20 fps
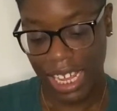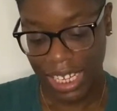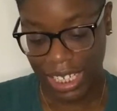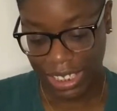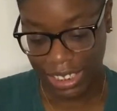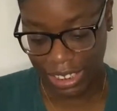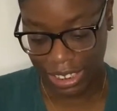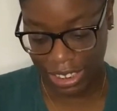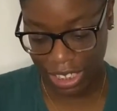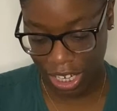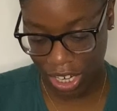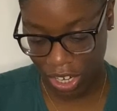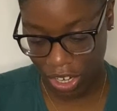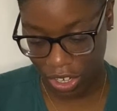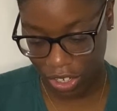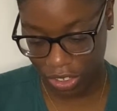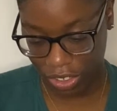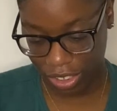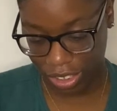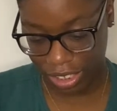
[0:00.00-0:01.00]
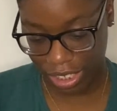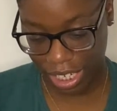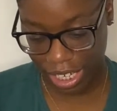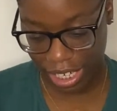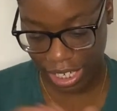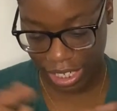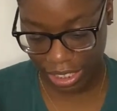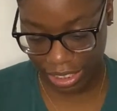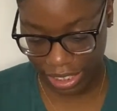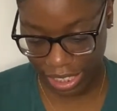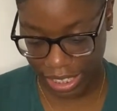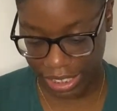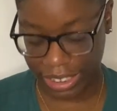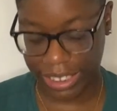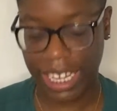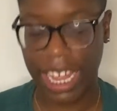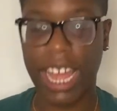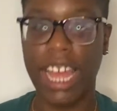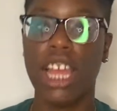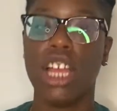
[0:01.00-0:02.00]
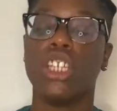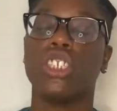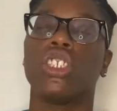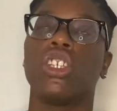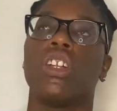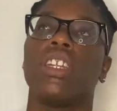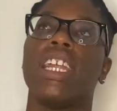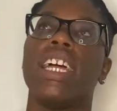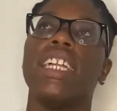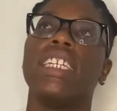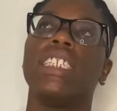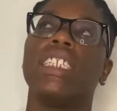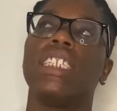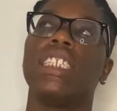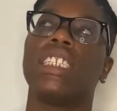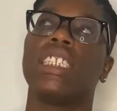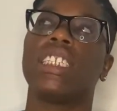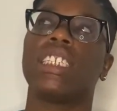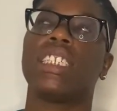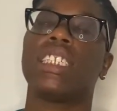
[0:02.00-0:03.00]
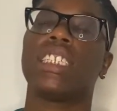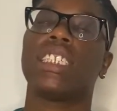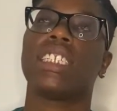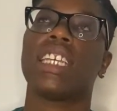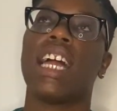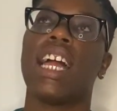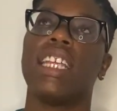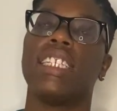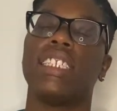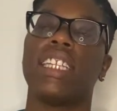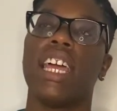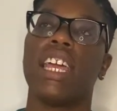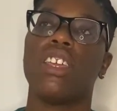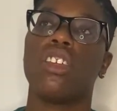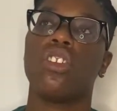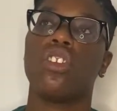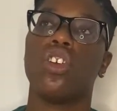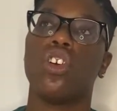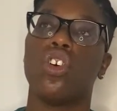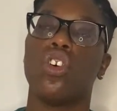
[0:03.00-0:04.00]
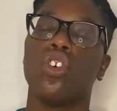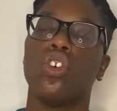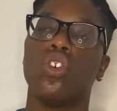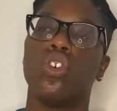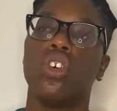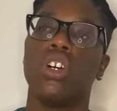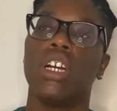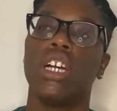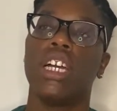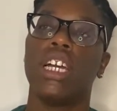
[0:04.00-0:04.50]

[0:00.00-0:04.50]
So there's that. So then she just decides that, you know,